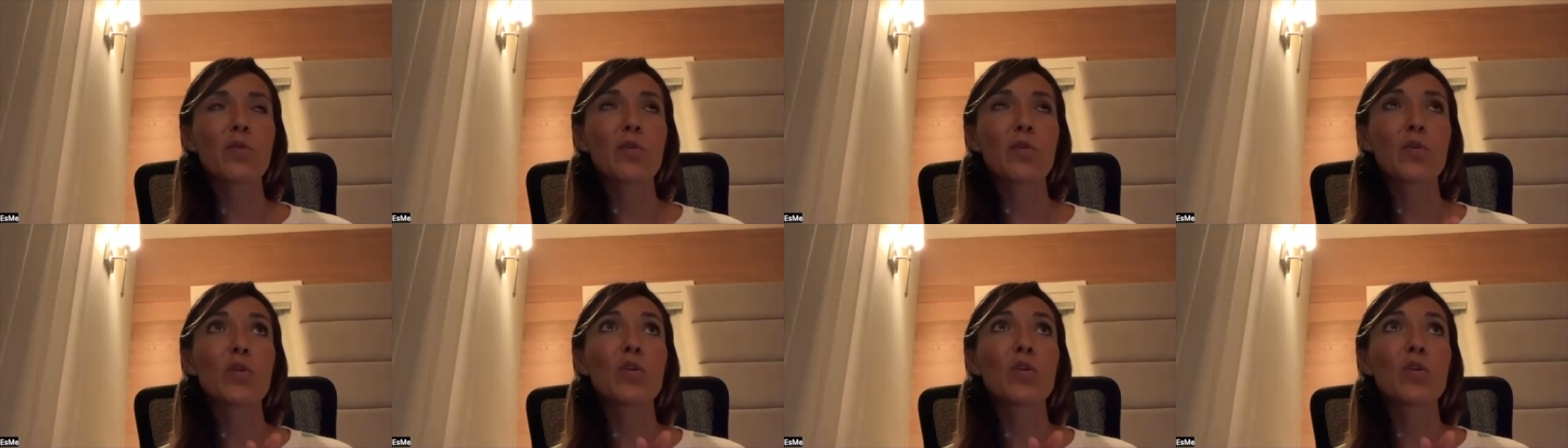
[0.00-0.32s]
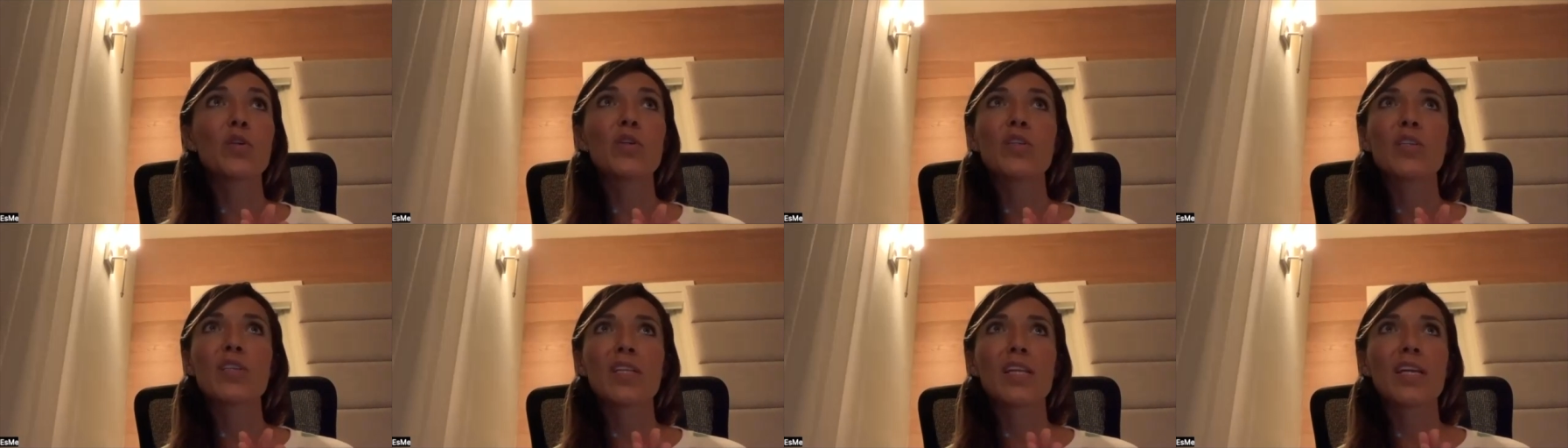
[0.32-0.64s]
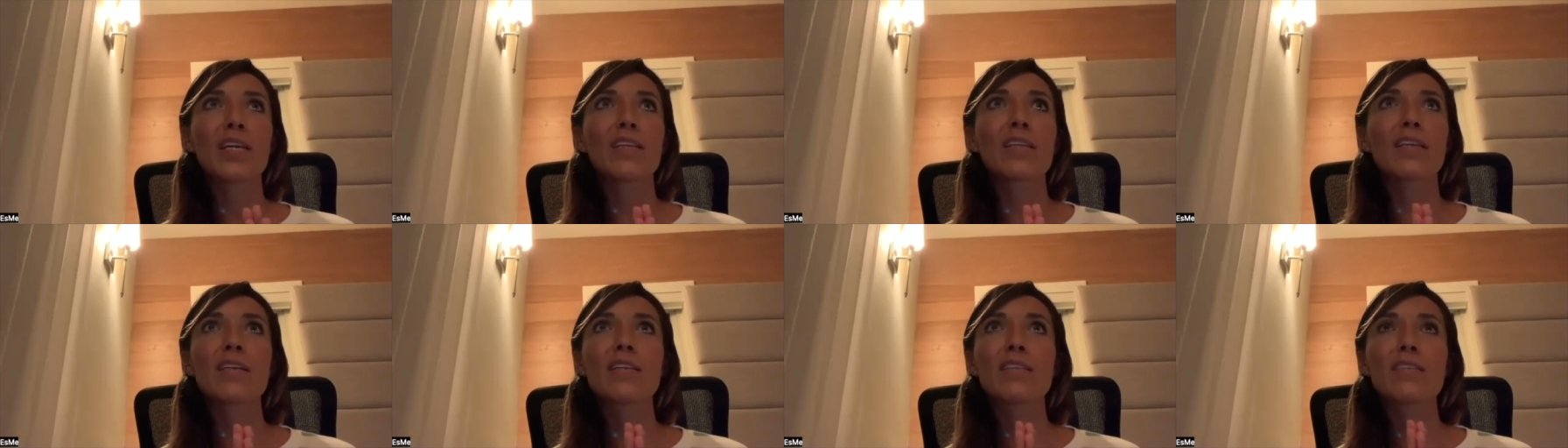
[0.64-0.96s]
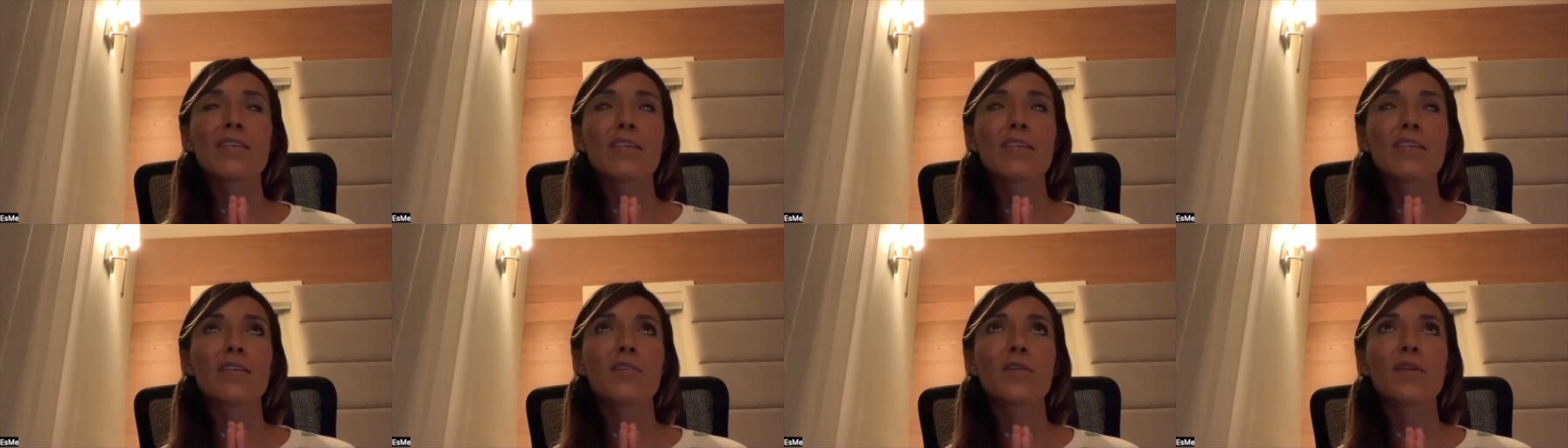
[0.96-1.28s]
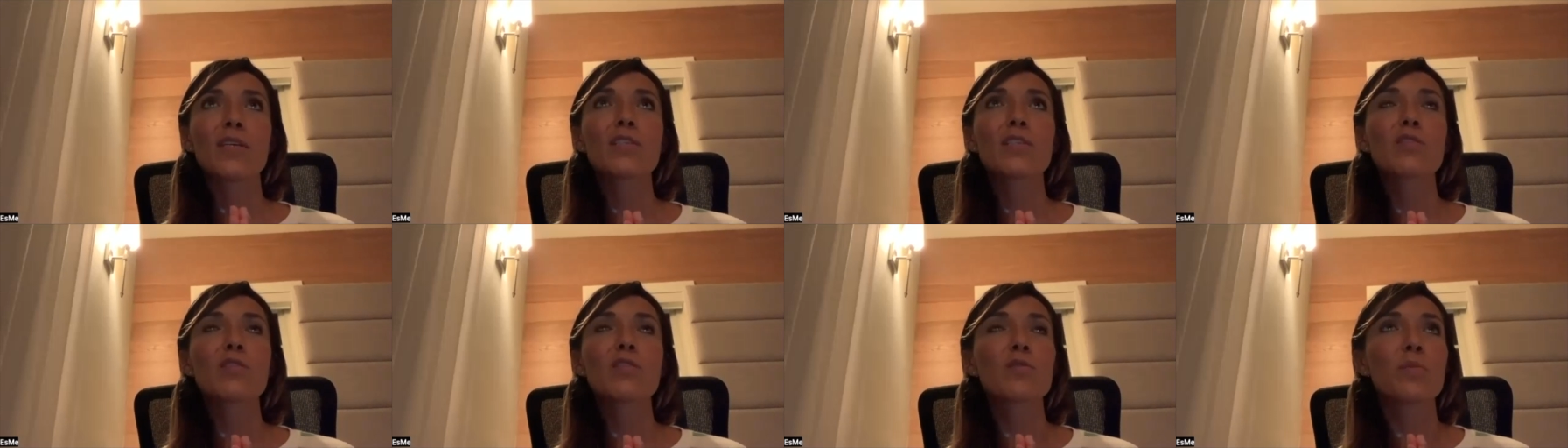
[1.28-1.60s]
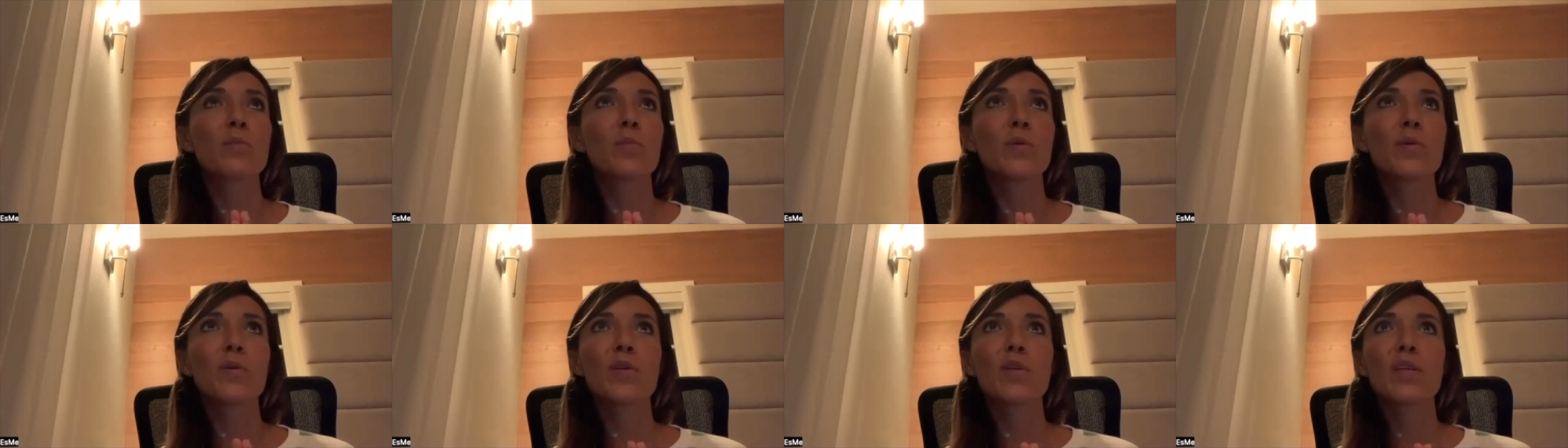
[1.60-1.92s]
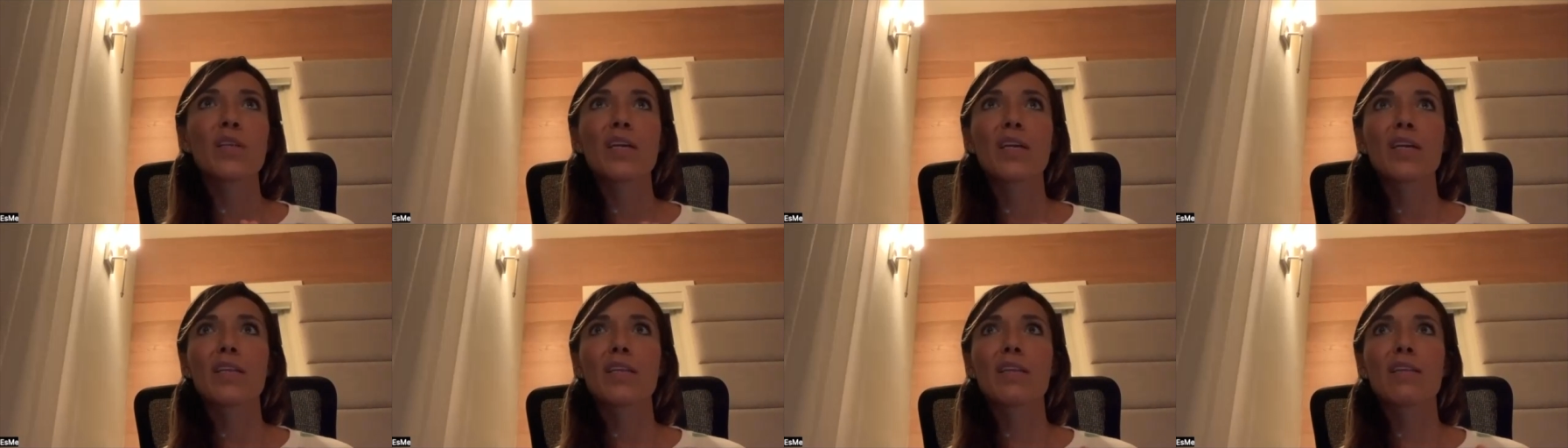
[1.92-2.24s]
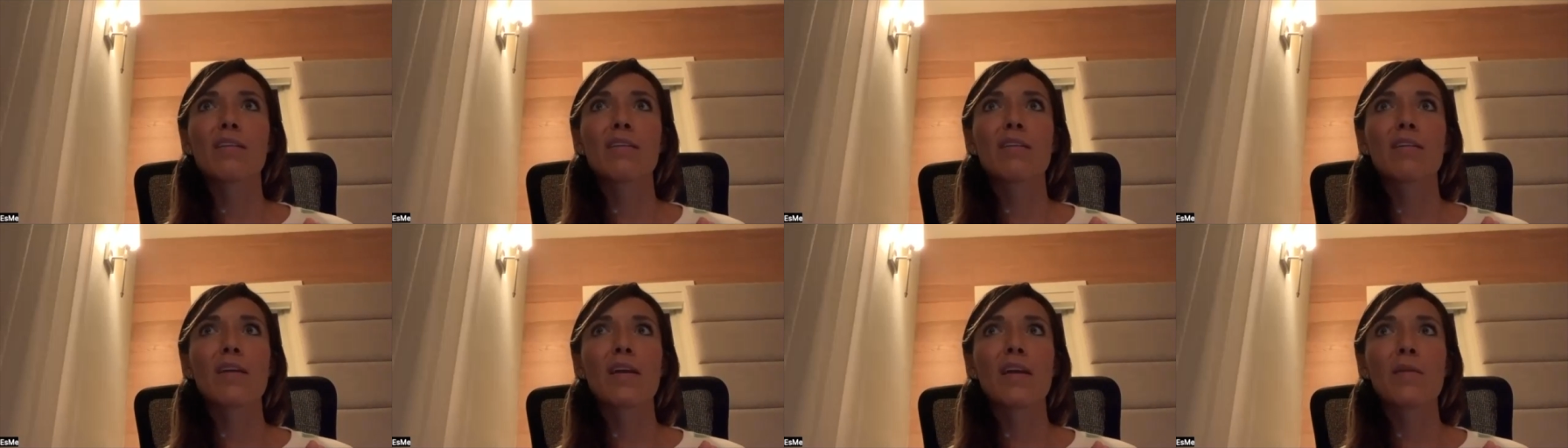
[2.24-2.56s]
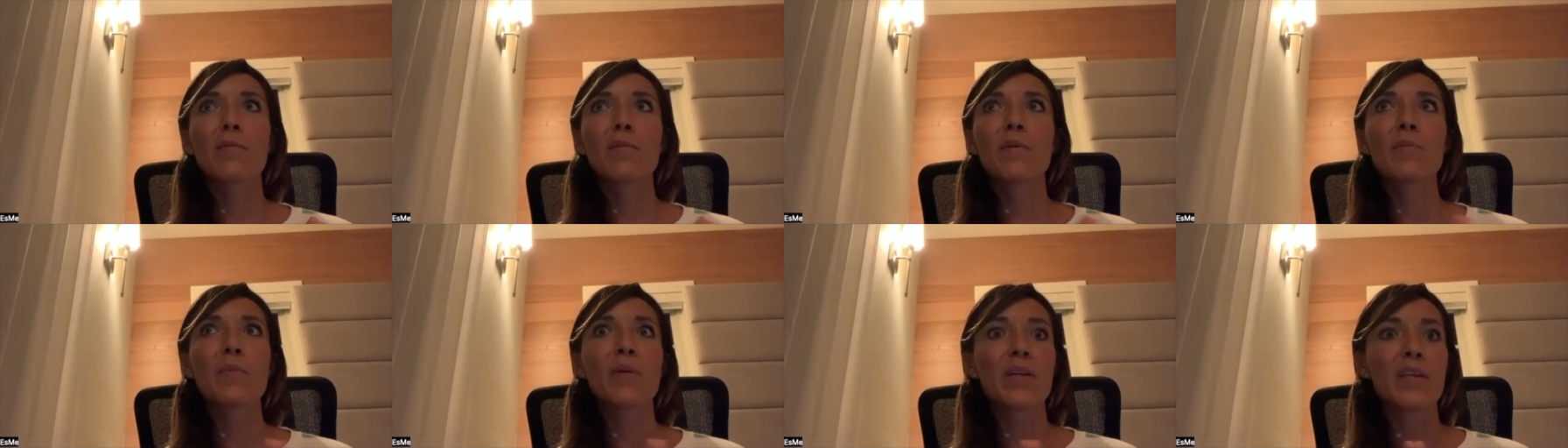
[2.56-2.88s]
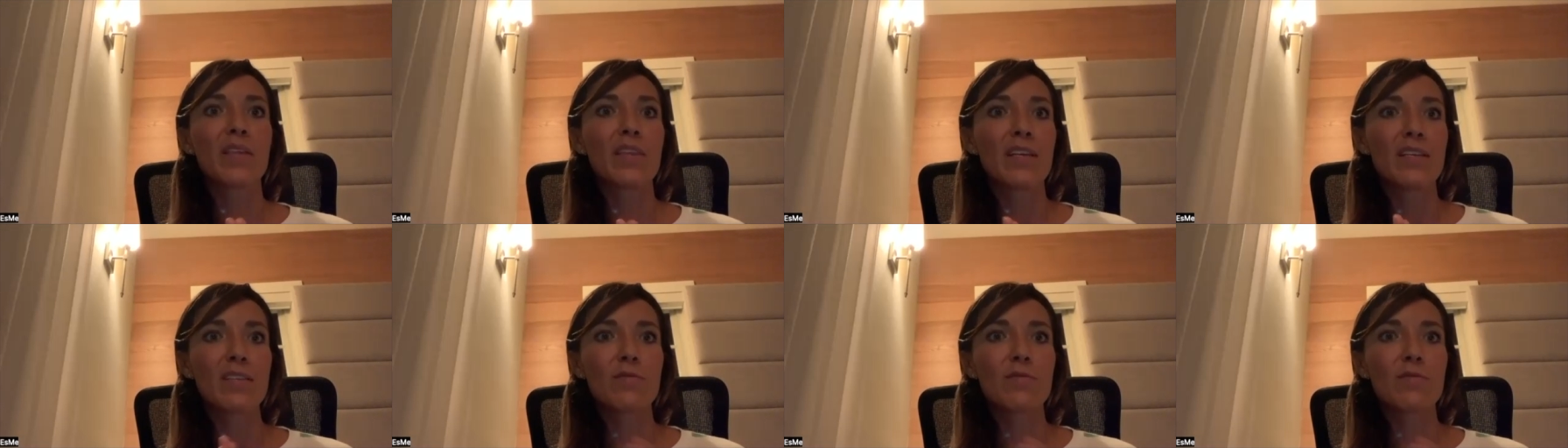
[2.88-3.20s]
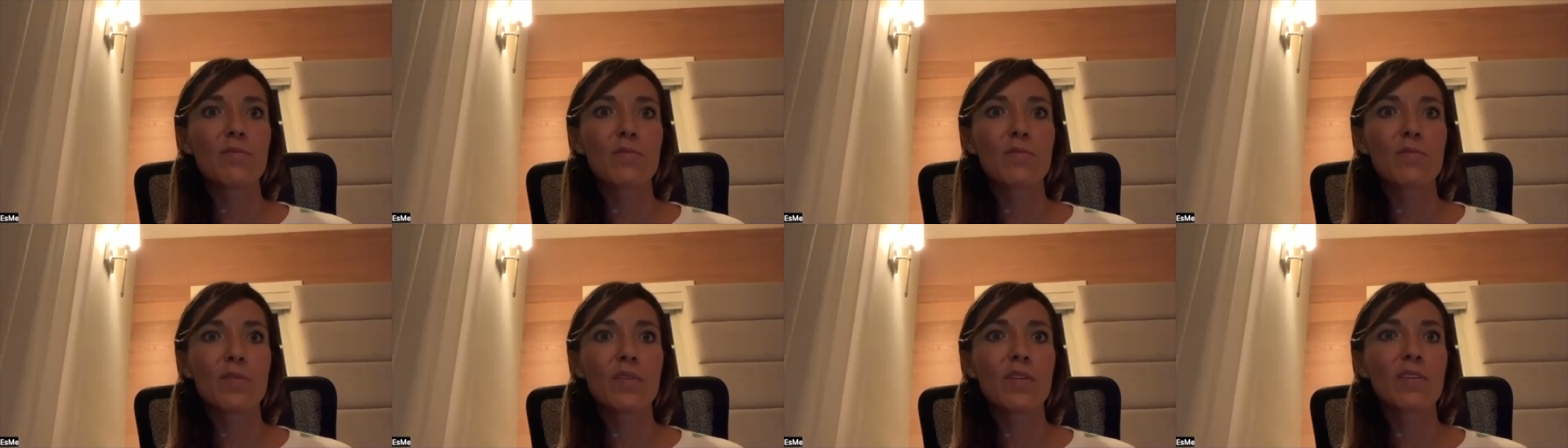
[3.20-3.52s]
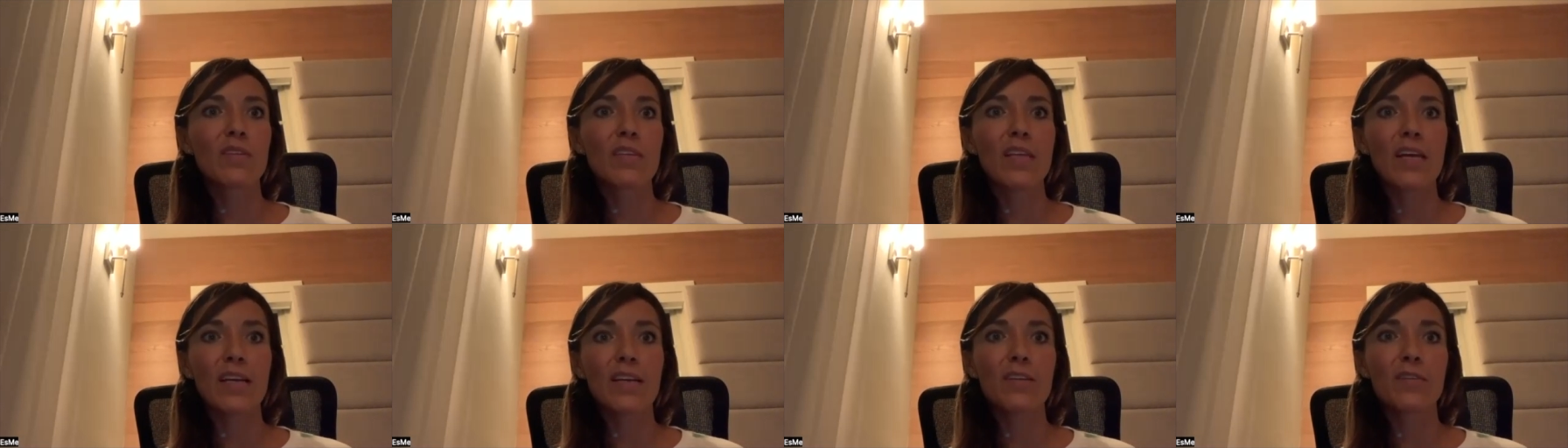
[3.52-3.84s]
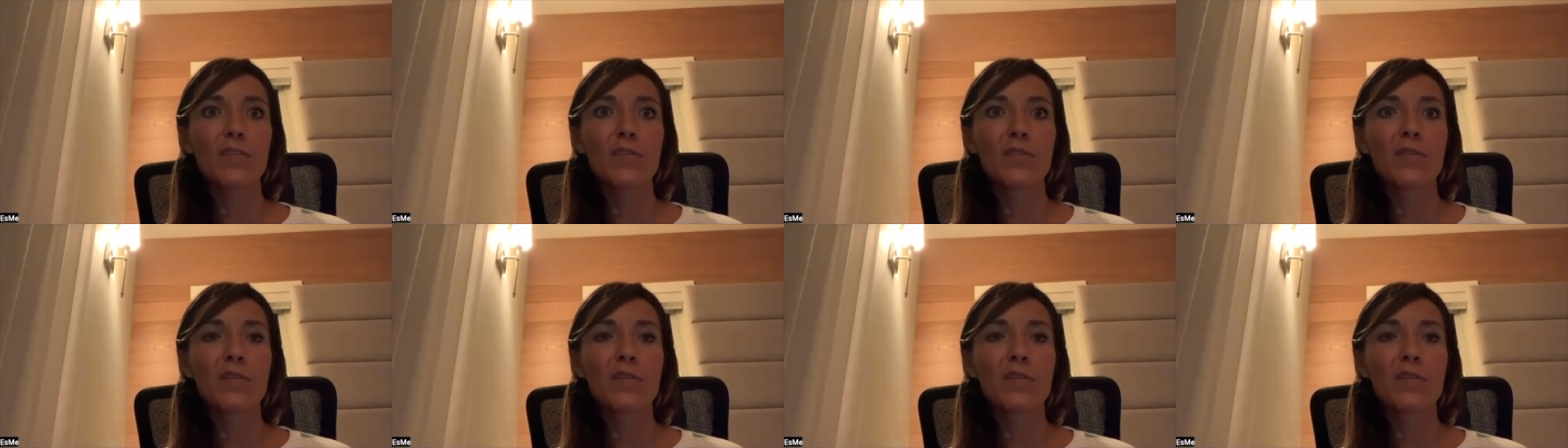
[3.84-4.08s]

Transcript: good like it's a great support and everybody that's that